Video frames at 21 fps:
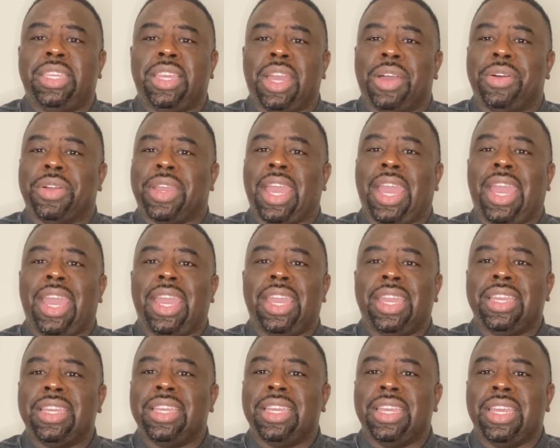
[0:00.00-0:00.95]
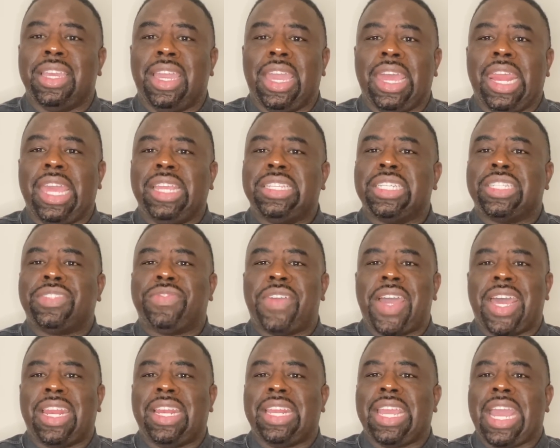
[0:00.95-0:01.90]
Okay? And they just
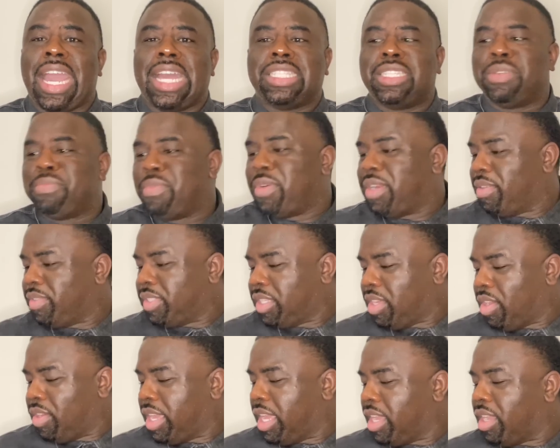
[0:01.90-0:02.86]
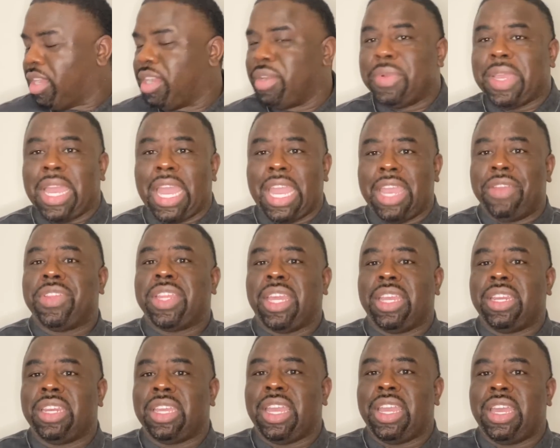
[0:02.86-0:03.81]
finally got to the point that was like, okay, girl, we got
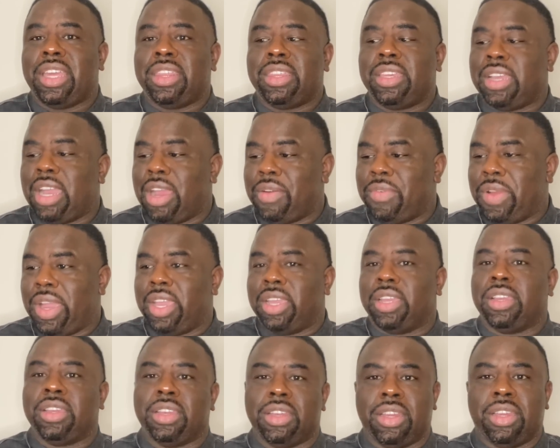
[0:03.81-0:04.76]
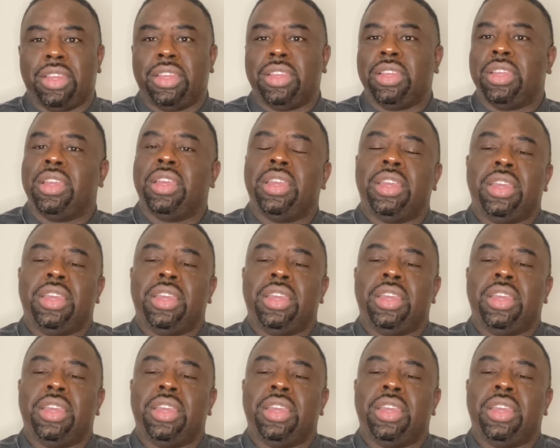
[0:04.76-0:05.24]
everything together. All right, girl,